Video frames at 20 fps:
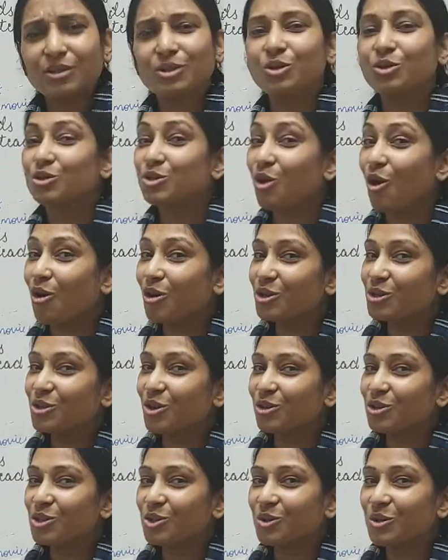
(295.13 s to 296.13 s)
So dog is
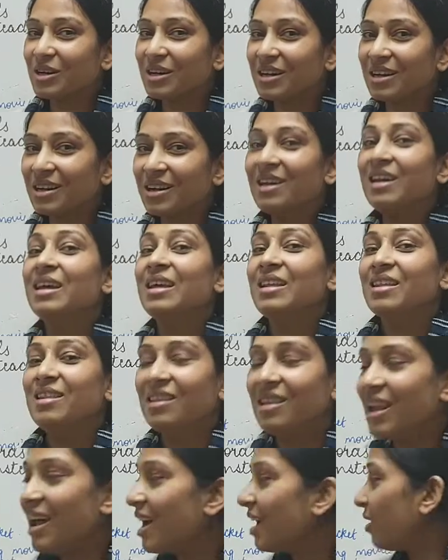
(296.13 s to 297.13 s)
also a
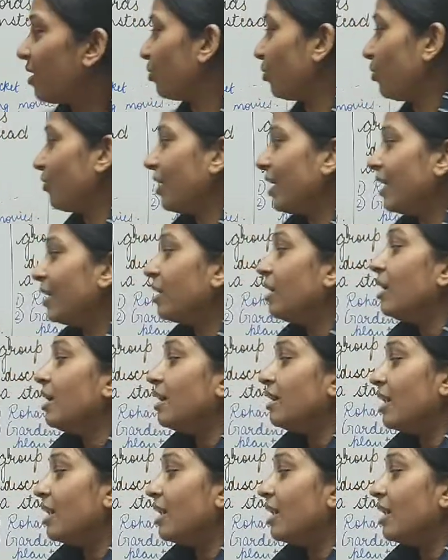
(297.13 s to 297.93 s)
noun, right?